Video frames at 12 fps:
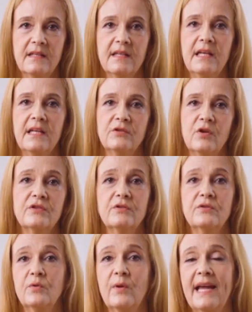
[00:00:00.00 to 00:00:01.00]
in order
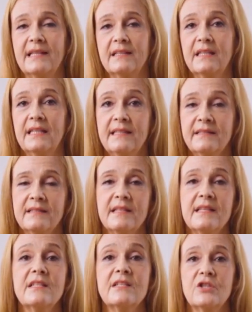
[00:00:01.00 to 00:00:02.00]
to at least
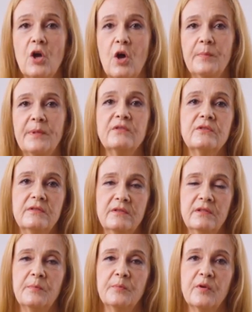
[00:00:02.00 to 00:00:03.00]
stop it,
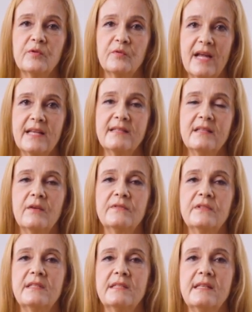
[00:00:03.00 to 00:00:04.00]
the progressing of
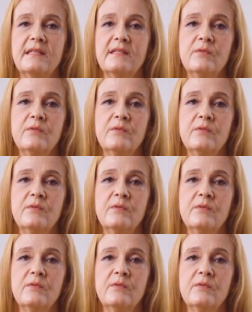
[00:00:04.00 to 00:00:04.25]
the disease.